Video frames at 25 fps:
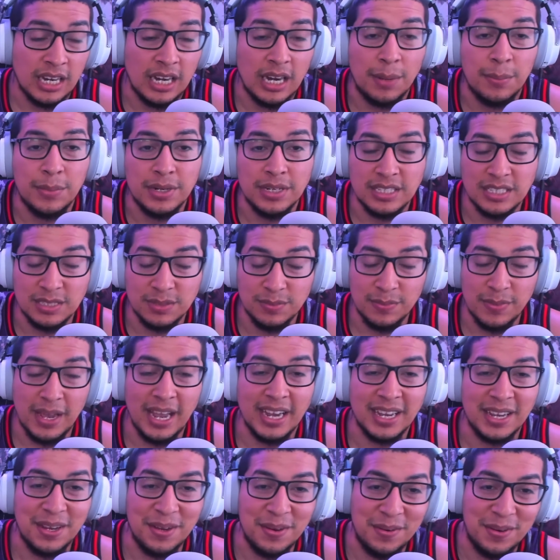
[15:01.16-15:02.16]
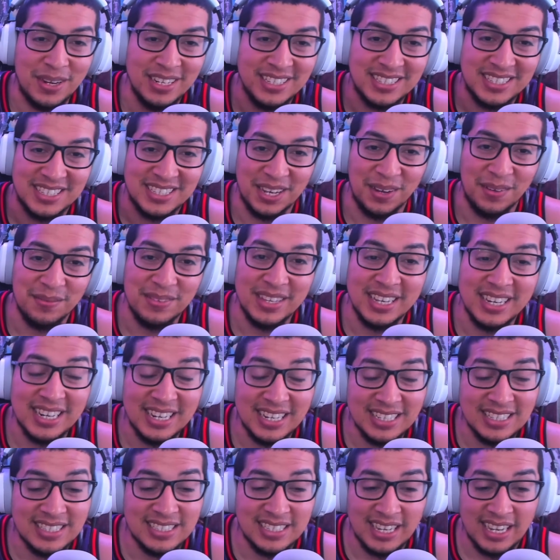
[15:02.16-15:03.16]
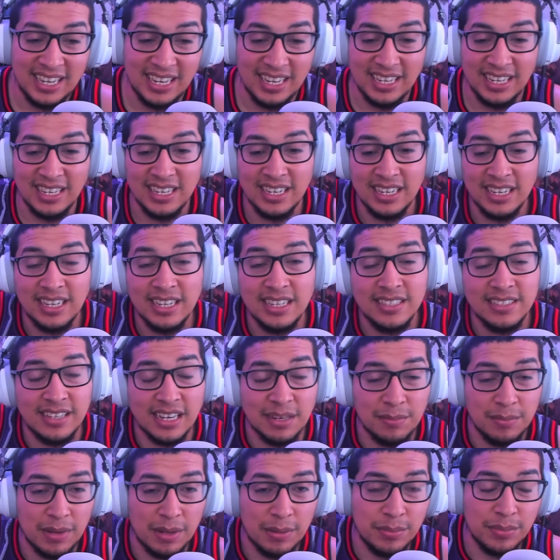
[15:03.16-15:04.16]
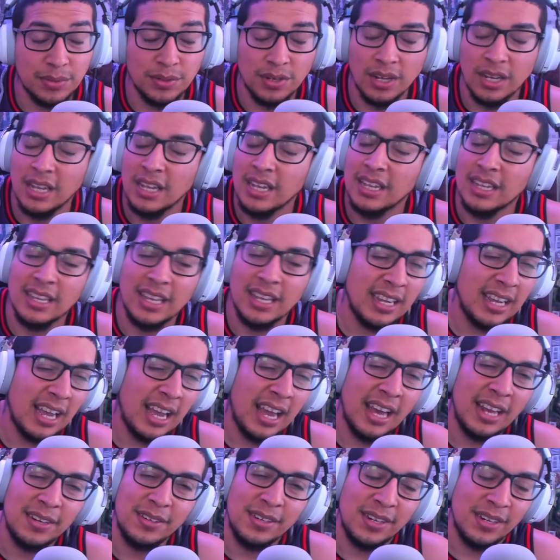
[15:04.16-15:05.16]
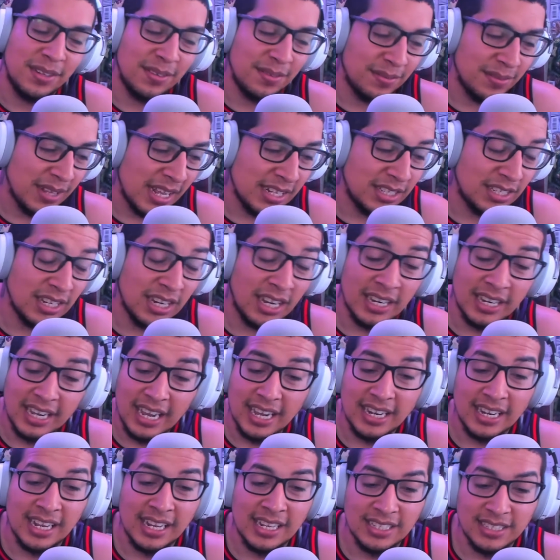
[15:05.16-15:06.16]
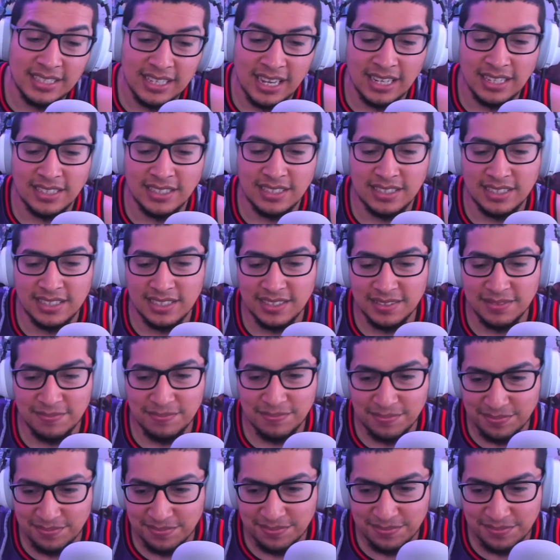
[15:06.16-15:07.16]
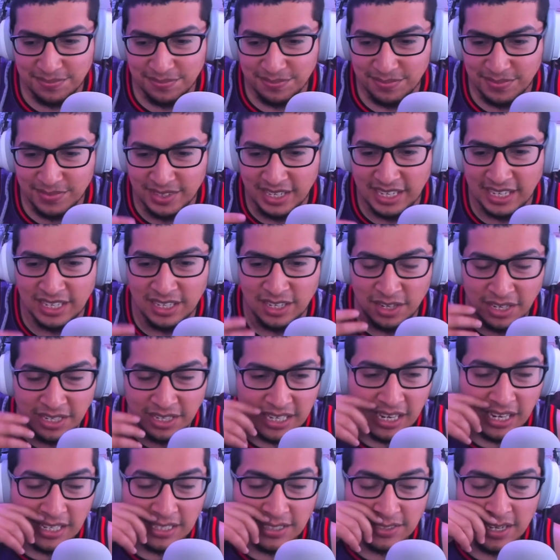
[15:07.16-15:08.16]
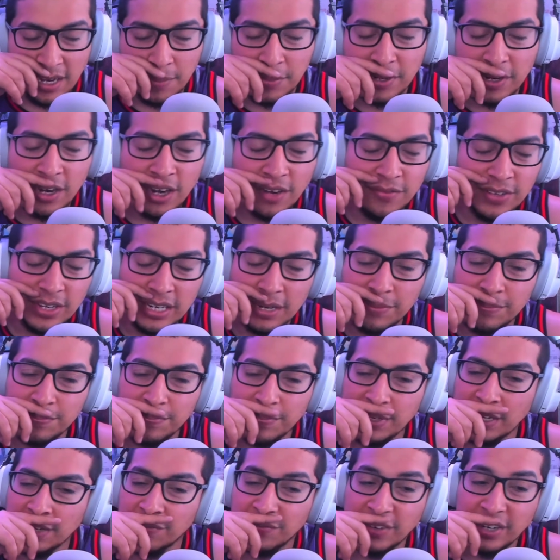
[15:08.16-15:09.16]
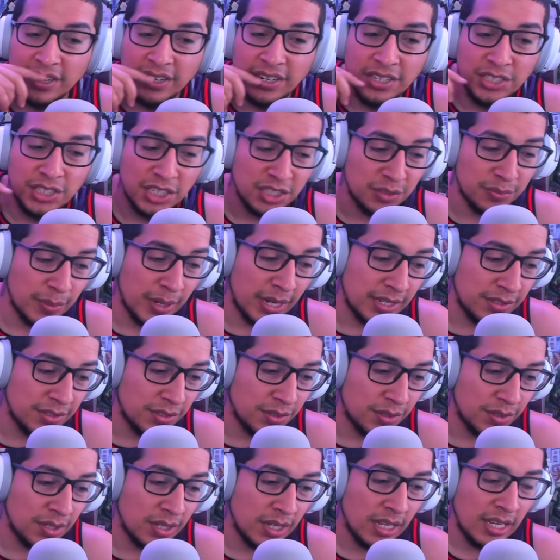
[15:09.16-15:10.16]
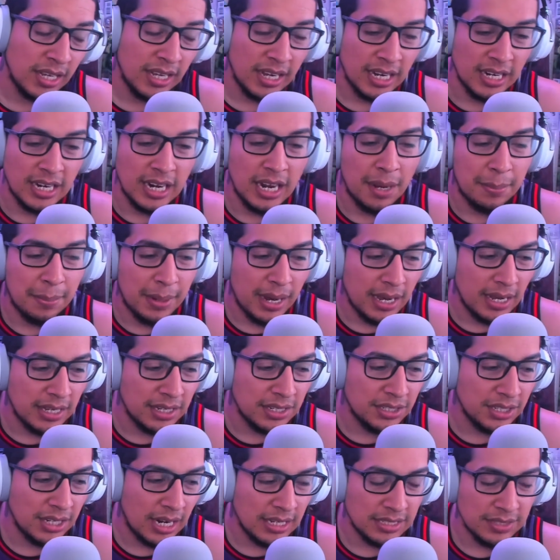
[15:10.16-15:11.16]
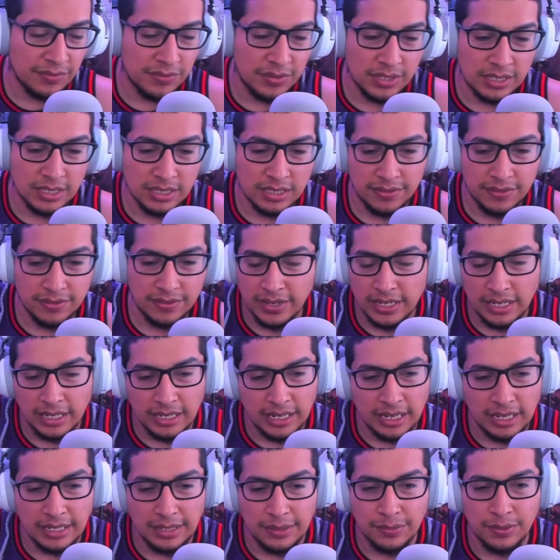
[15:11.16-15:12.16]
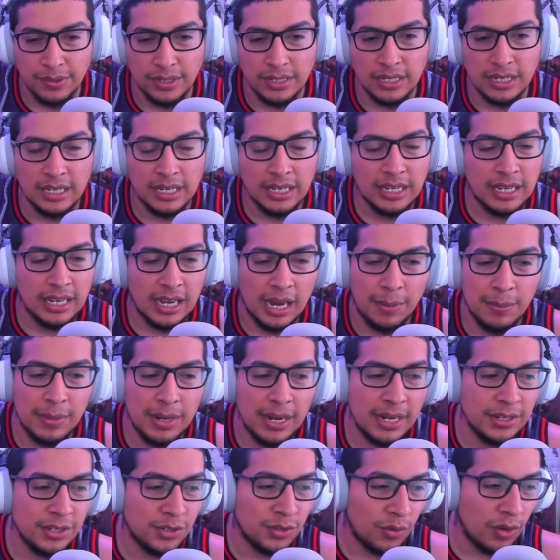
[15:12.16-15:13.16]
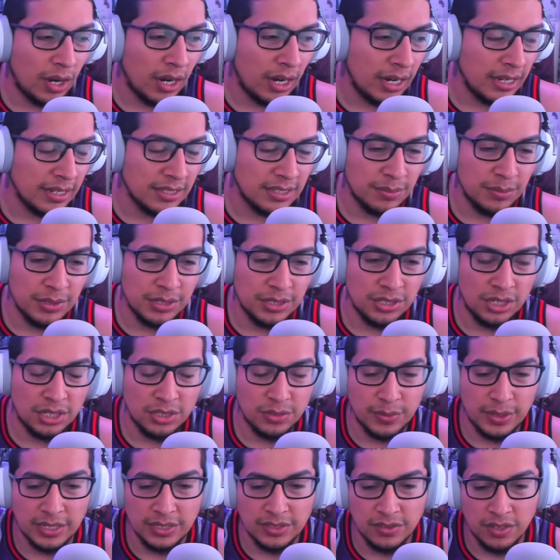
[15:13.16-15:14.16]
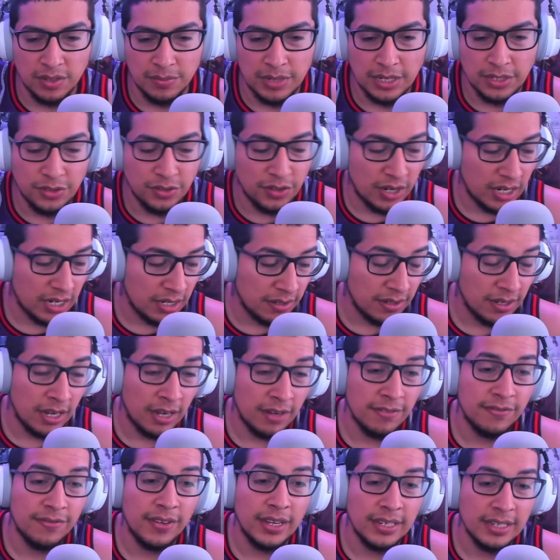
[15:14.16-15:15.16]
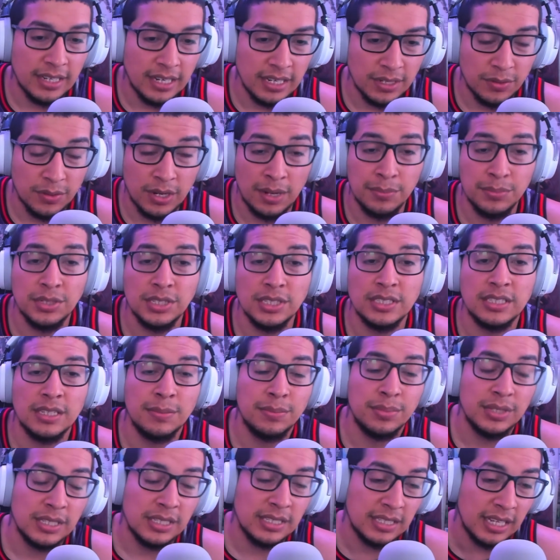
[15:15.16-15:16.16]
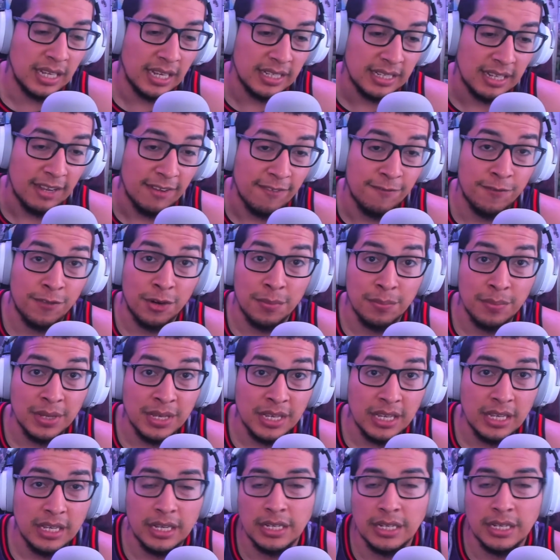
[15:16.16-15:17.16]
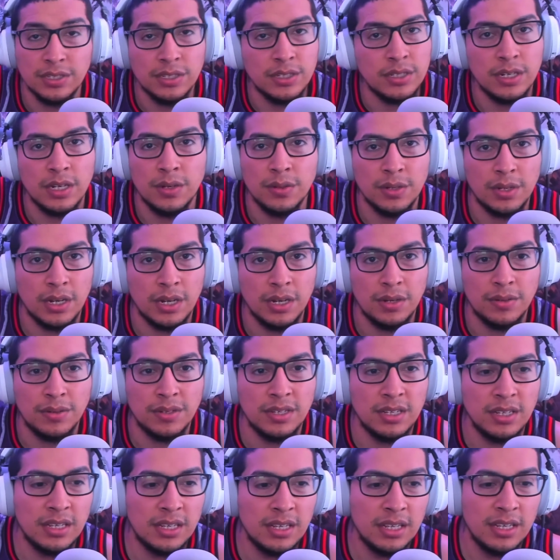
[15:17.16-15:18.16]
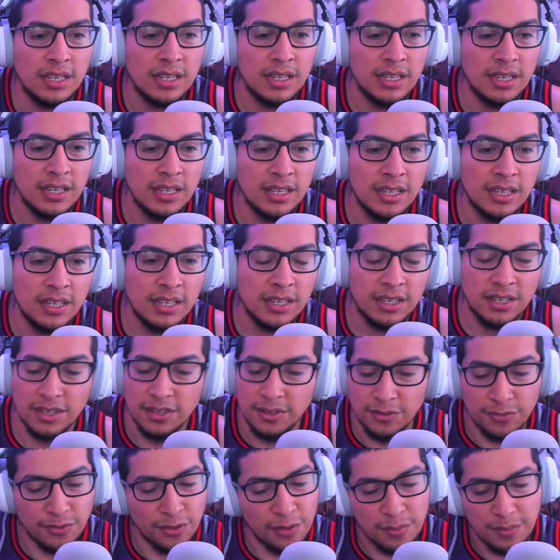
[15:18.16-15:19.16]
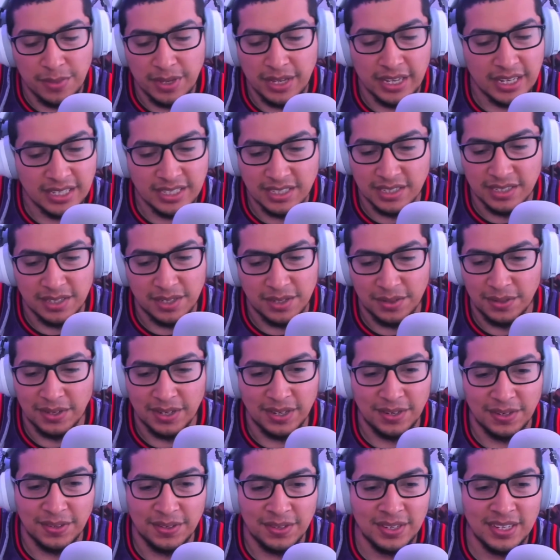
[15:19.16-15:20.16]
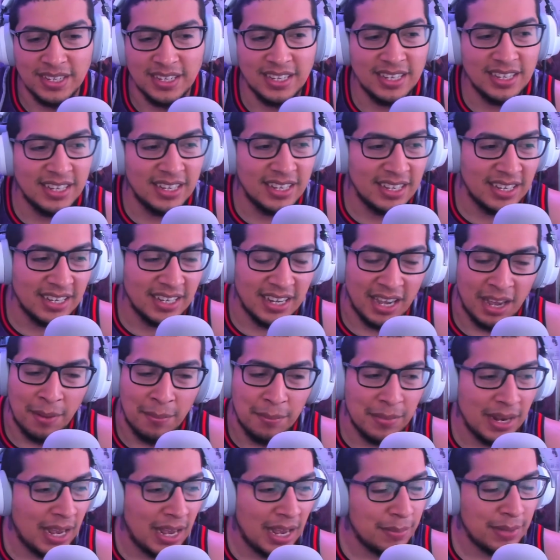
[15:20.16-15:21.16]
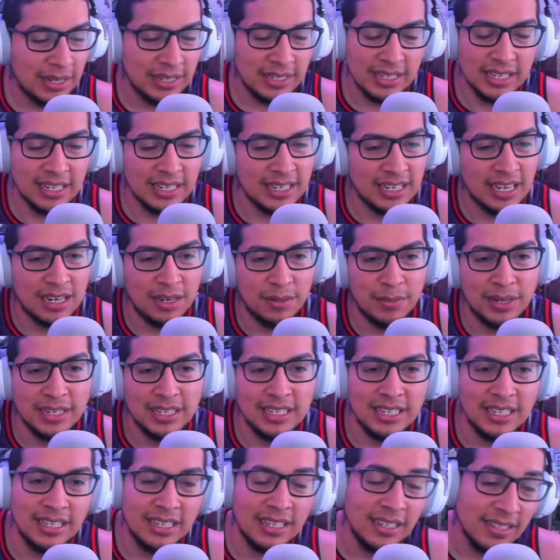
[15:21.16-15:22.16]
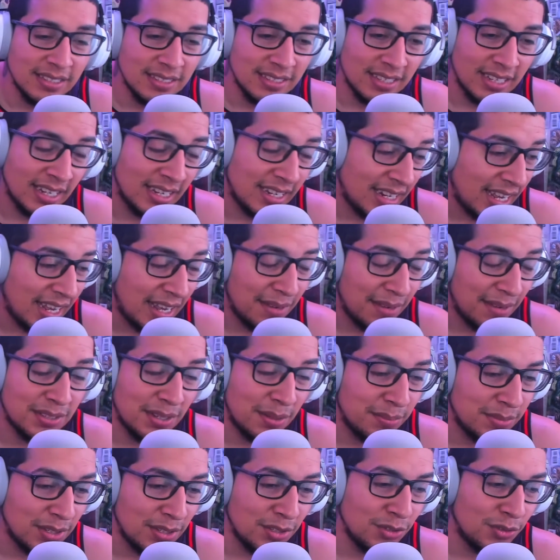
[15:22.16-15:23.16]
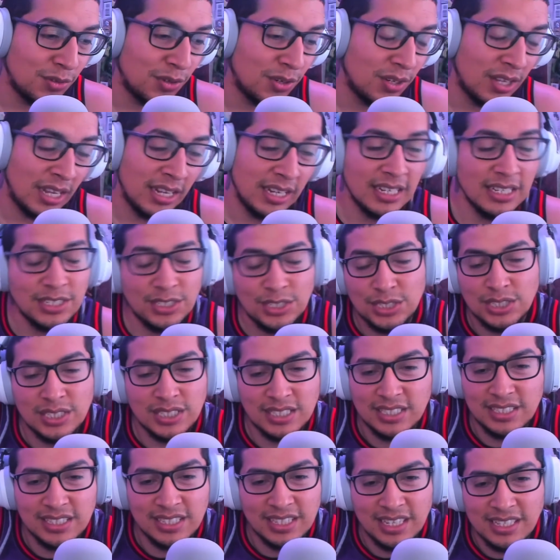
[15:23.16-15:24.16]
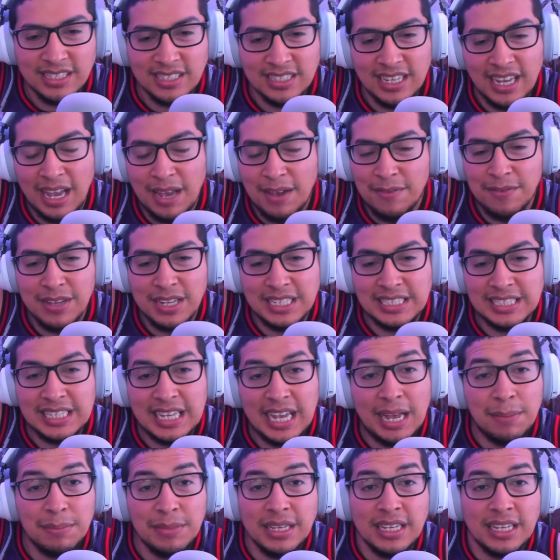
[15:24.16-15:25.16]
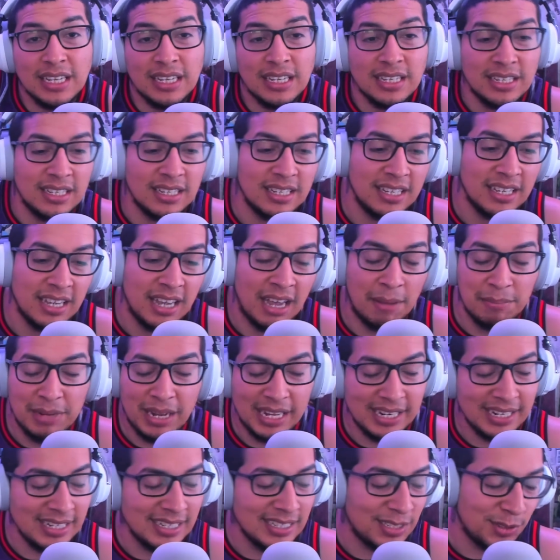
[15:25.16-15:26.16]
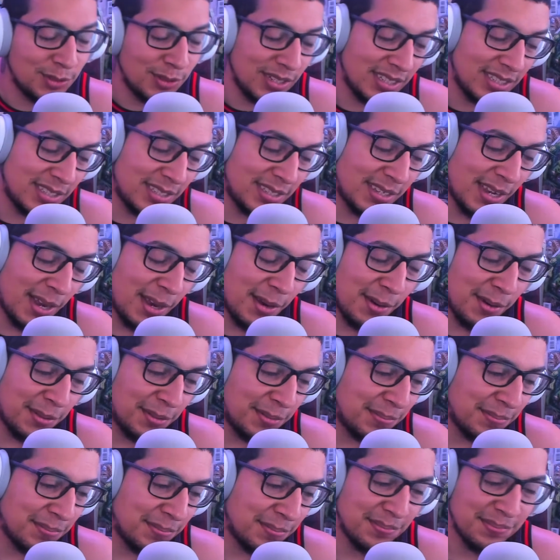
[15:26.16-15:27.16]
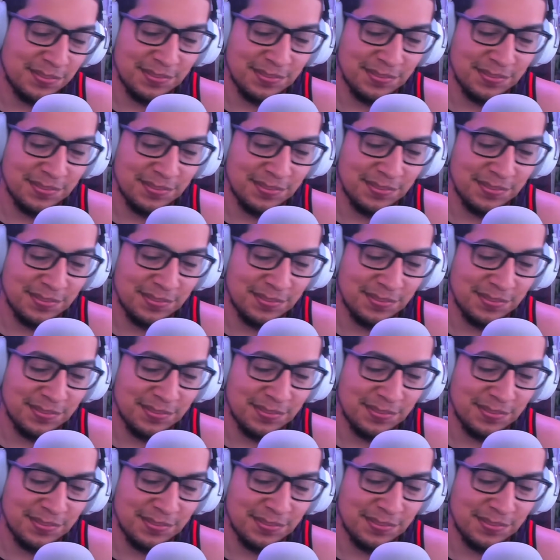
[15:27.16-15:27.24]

and I'm going to smack you with something and say, take my boot off. Like, I don't know. It's again, it's, you know, it's coming off like I'm being very judgmental, and I apologize if this is offending anyone. I'm not trying to be judgmental. I'm not trying to offend anyone. I'm just simply saying that for me, it's a no-go. For me, it's a no-go. I'm not about to get down on my knees and have something drill. Like, it's just, it's not me. I'm not into it. So,